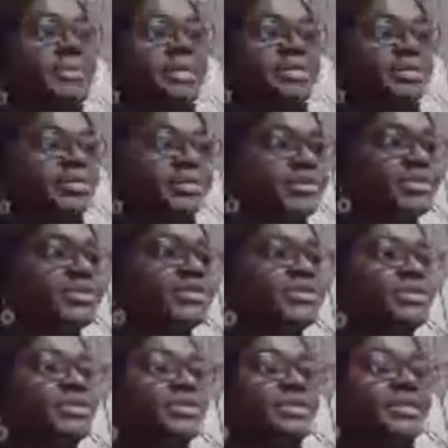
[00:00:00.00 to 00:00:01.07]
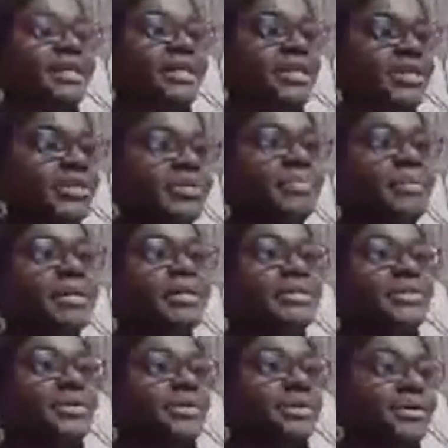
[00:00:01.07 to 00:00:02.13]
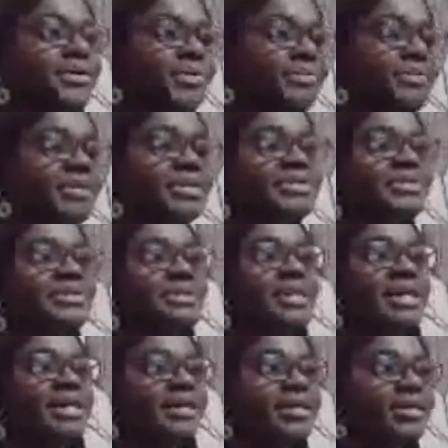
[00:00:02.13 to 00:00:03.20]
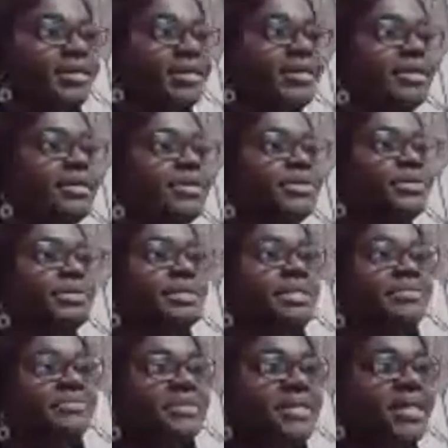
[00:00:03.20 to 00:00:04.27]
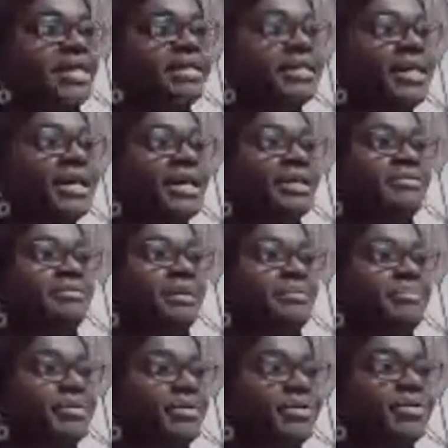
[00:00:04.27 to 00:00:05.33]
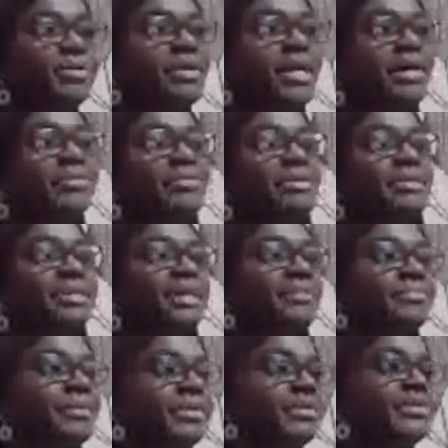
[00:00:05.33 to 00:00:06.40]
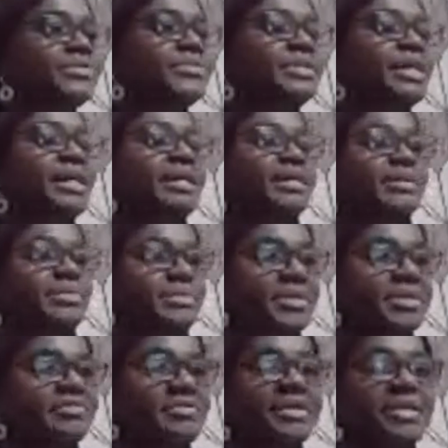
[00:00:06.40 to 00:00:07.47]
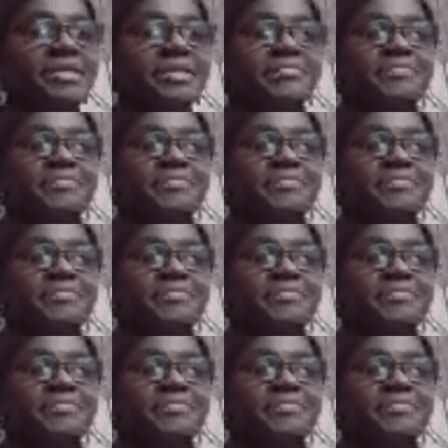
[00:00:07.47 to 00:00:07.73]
Pastor Soji John. Thank you, Pastor. God bless you, sir. Good evening, Daddy Akeremi Okondamo. God bless you, sir. Good evening.